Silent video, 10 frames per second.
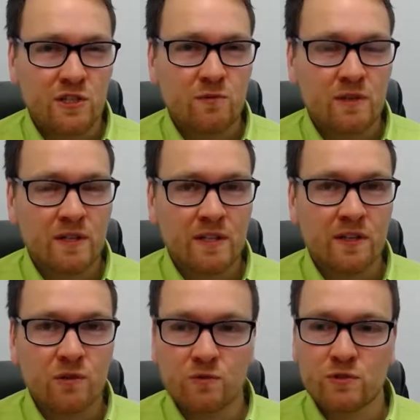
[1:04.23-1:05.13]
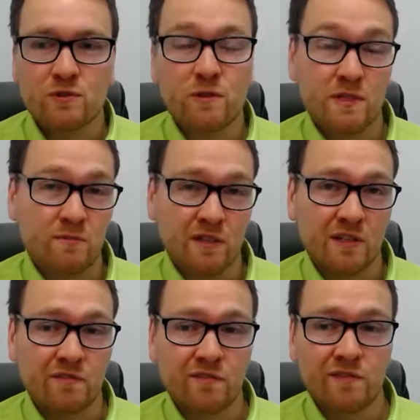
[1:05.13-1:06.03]
the one that can cause quite a bit of
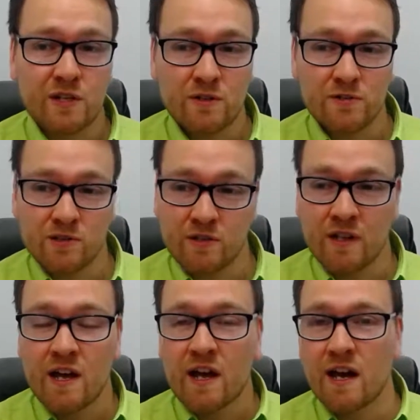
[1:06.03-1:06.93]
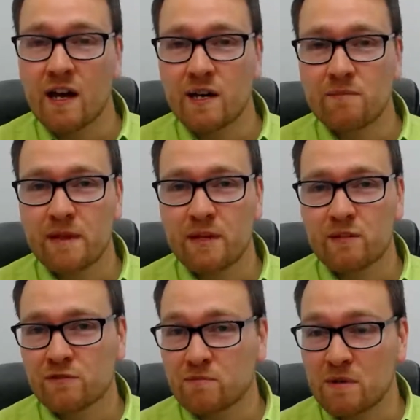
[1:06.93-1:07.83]
confusion. They
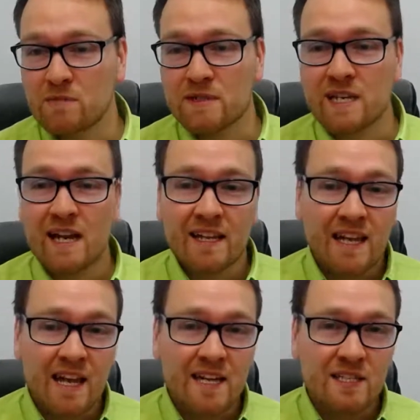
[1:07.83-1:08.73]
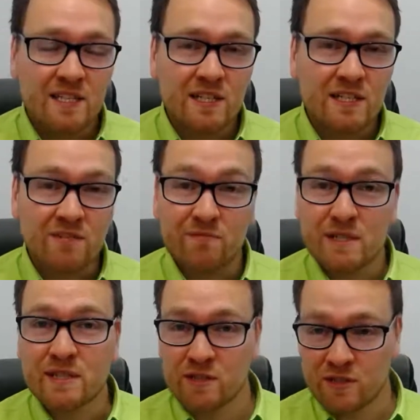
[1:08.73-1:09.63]
can often be misallocated if
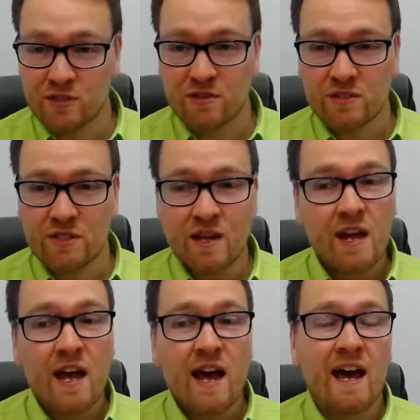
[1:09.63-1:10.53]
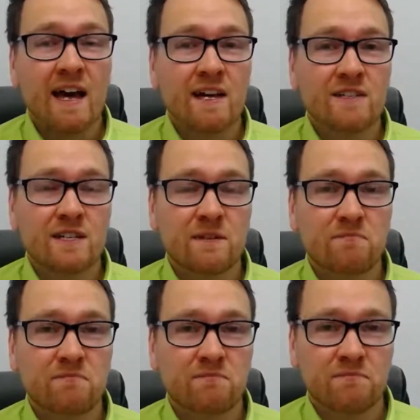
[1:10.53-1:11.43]
misunderstood,
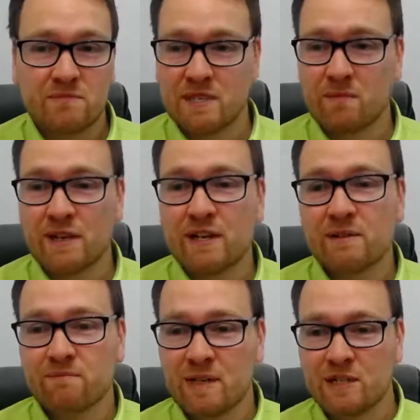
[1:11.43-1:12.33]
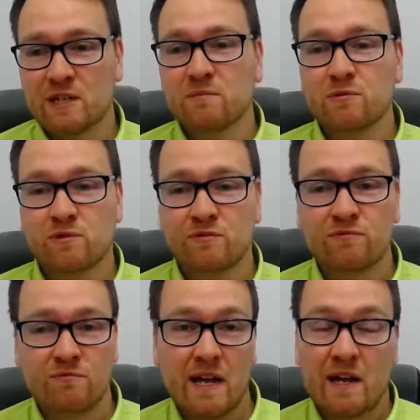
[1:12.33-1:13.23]
and some of the examples of
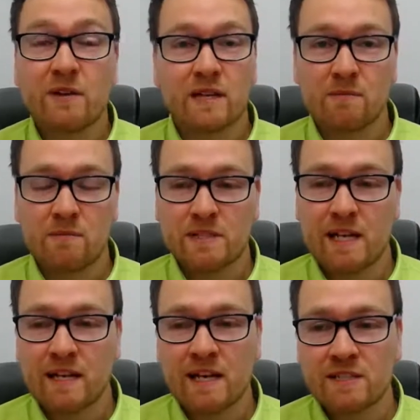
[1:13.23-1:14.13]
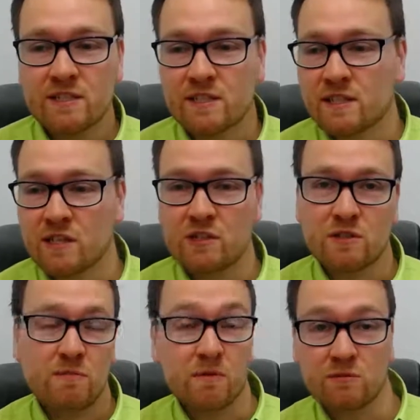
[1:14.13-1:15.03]
how they can be misallocated is they could
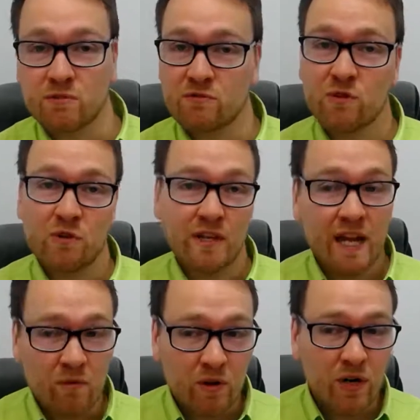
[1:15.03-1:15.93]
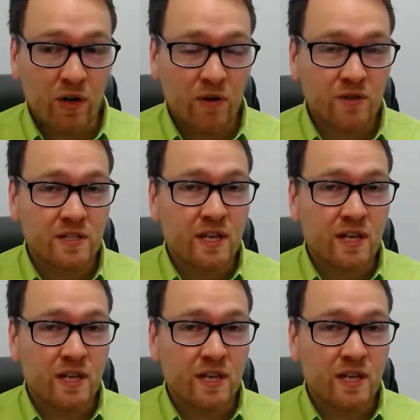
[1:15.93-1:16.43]
just be posted with the wrong account code,